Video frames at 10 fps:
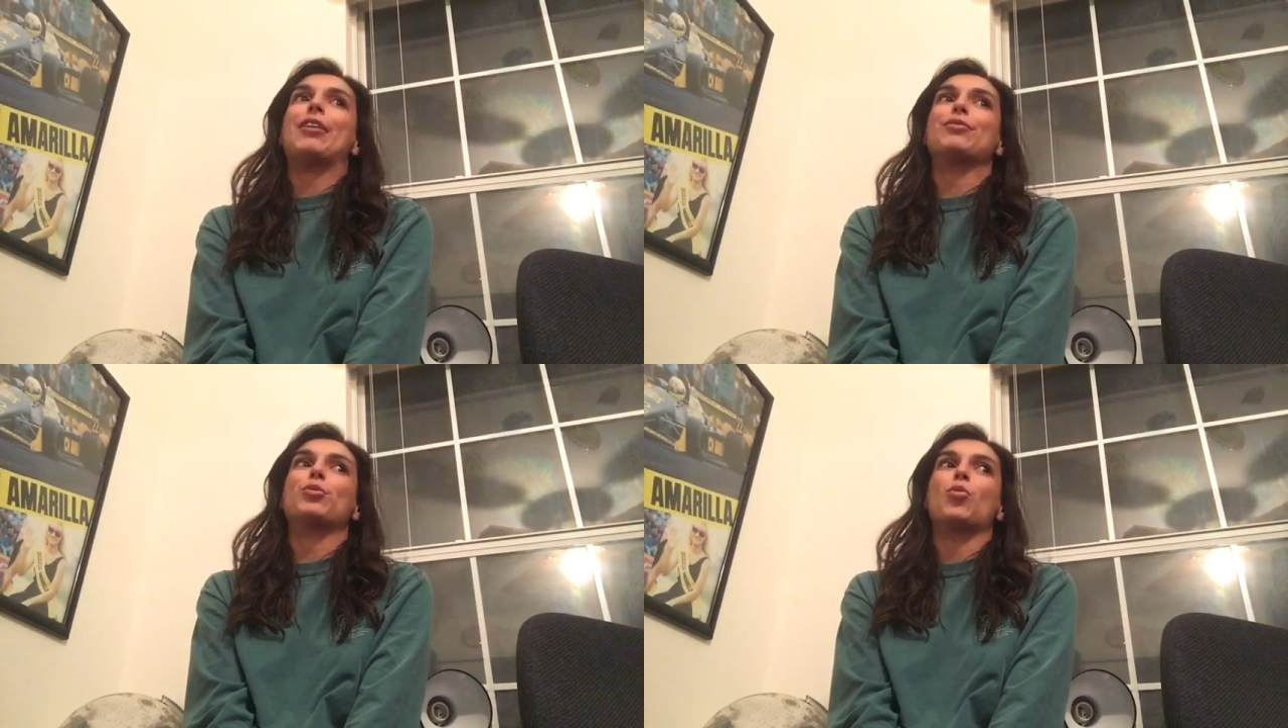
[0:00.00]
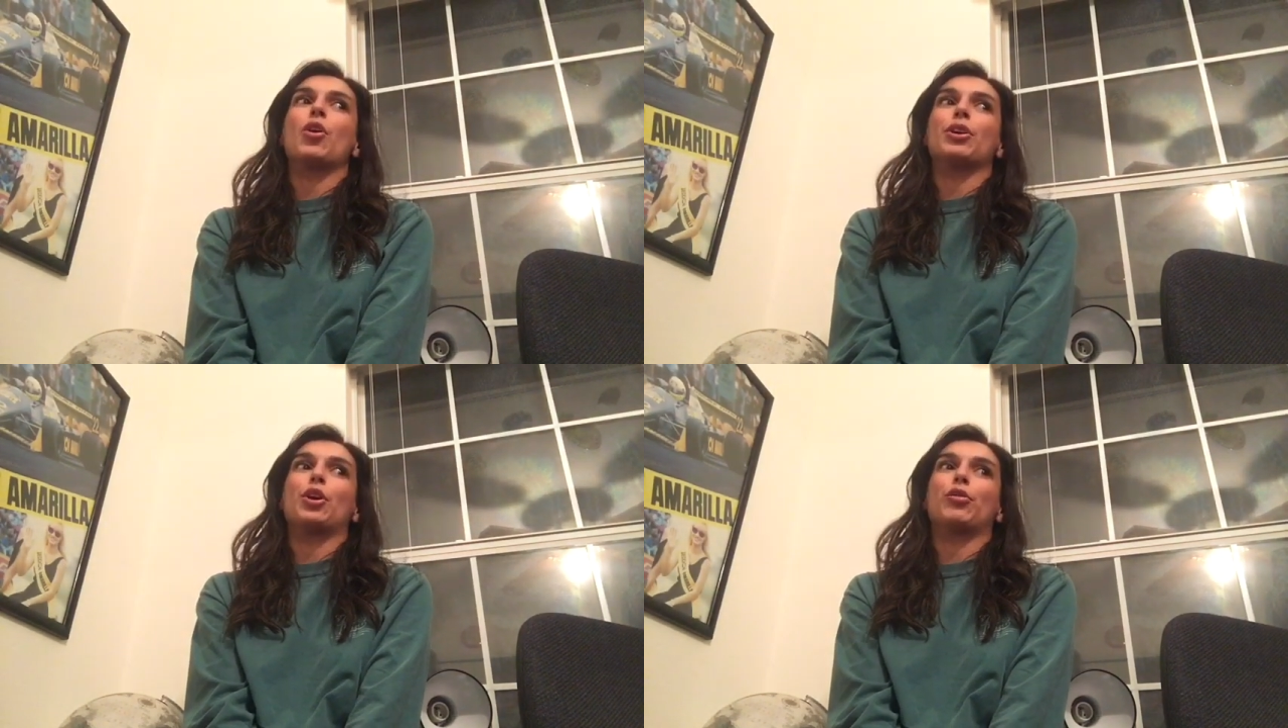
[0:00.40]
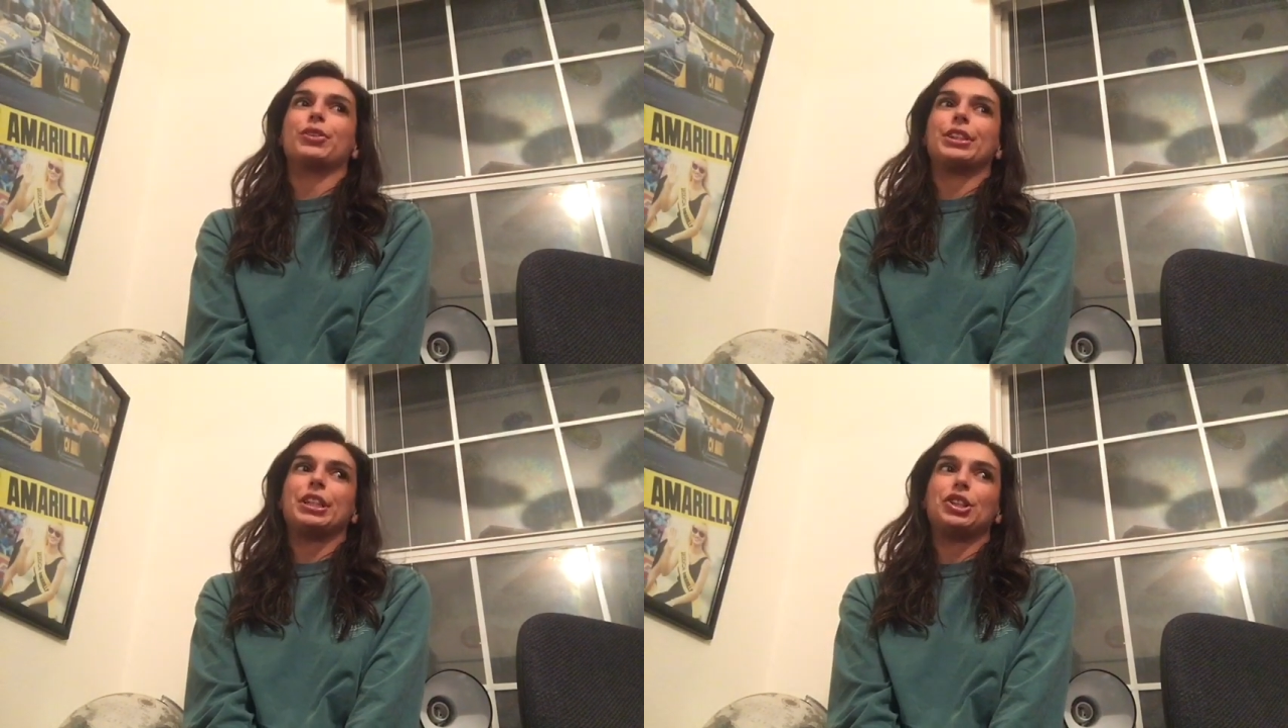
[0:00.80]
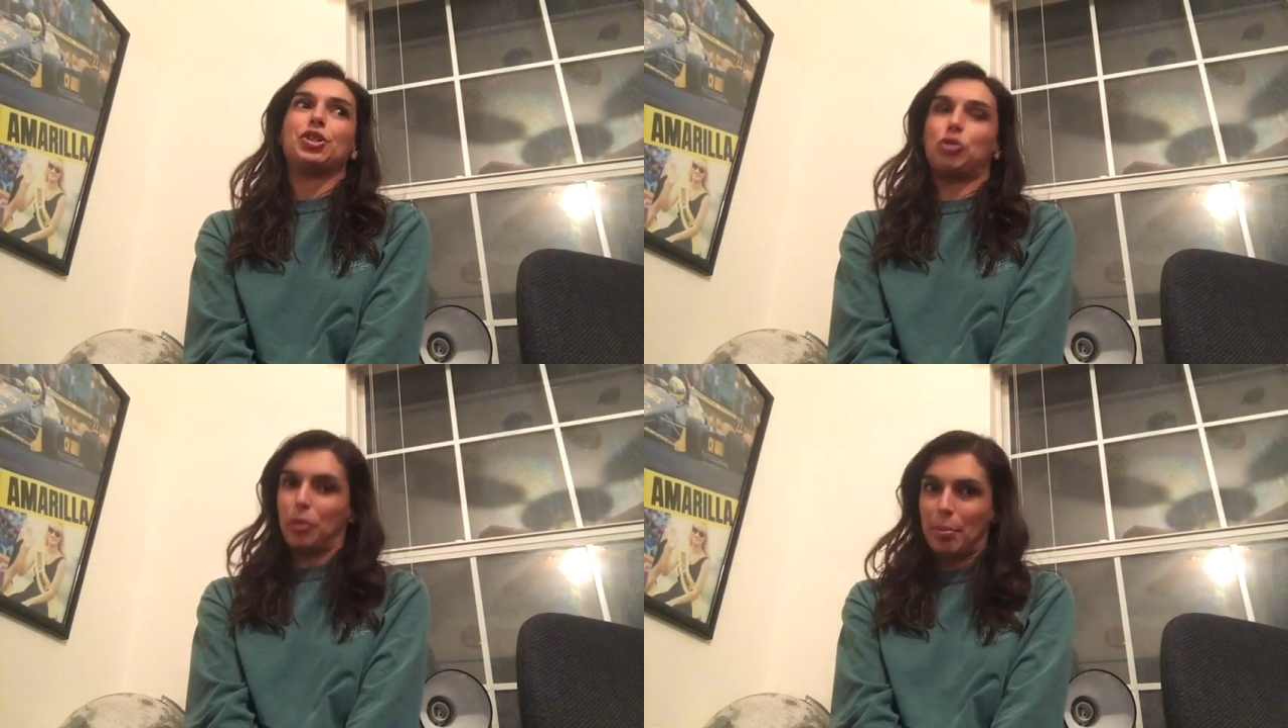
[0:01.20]
one overseas
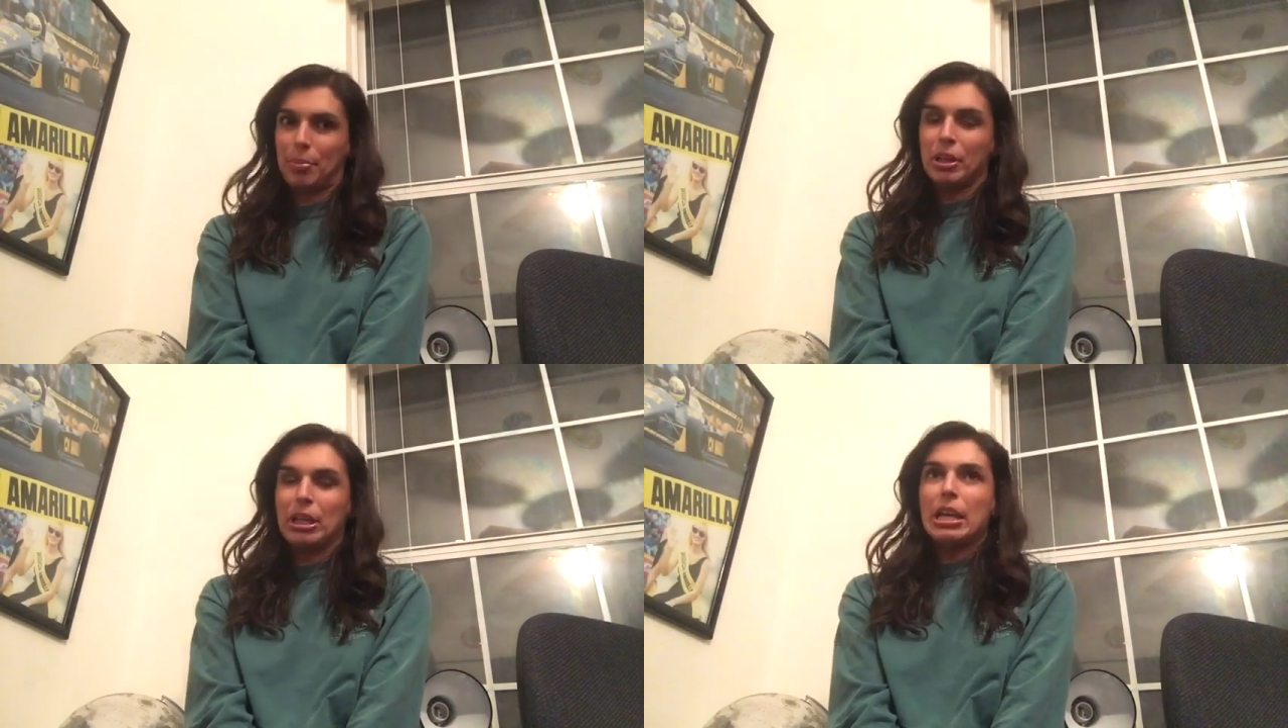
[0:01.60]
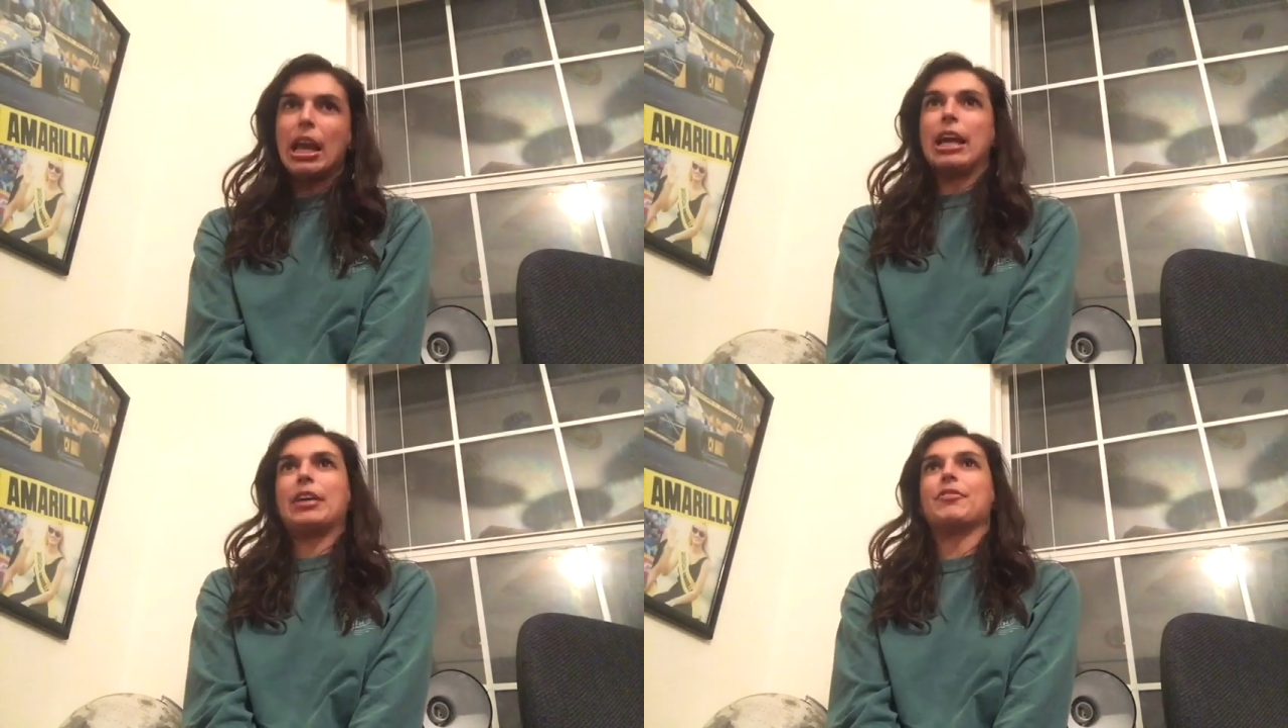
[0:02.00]
trip. And